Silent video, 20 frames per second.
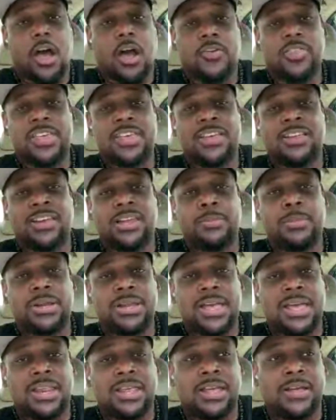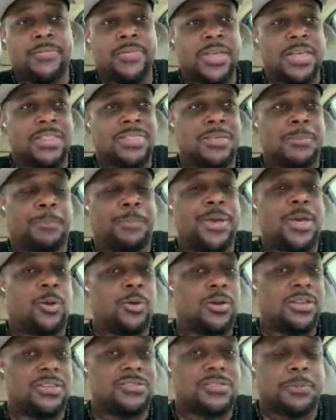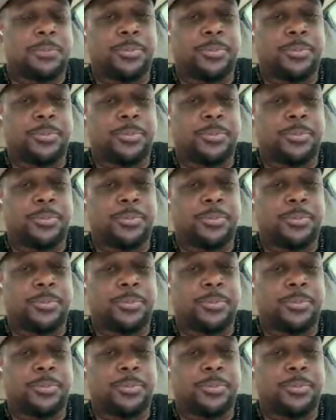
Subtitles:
Are they eliminating the penalties,